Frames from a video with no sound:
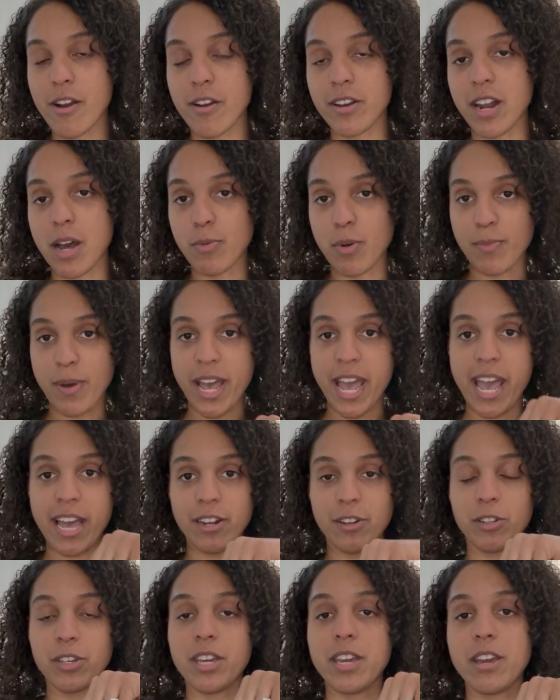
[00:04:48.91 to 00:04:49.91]
and I'll put my
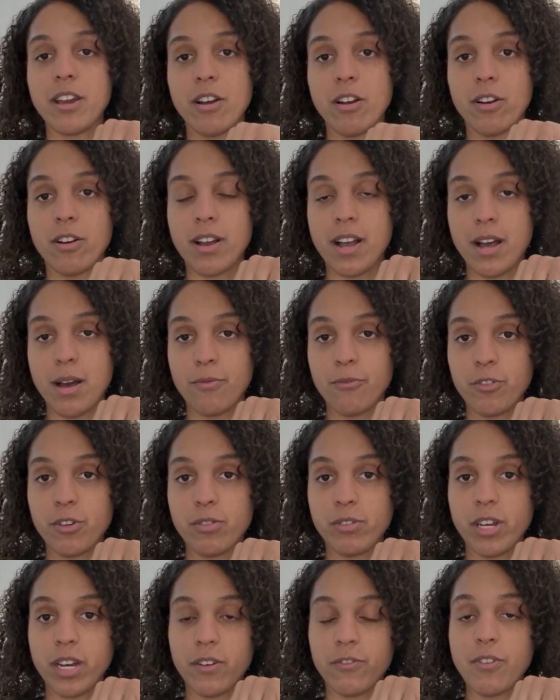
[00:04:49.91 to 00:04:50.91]
handle here for you
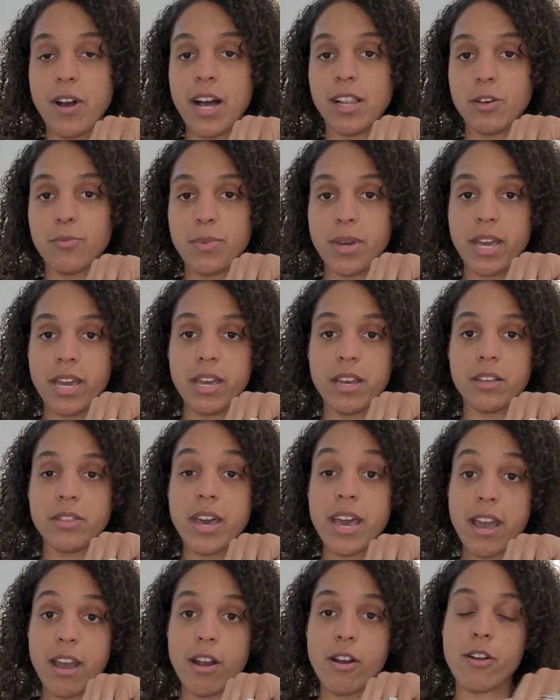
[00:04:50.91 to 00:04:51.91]
to follow me
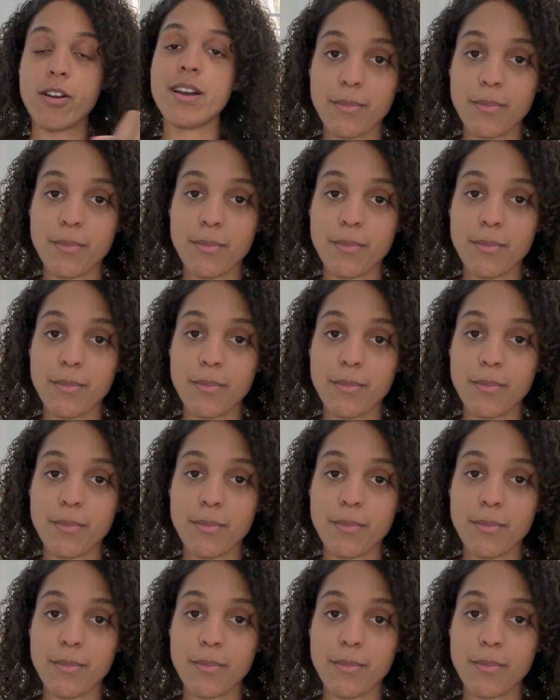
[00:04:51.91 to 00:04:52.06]
there.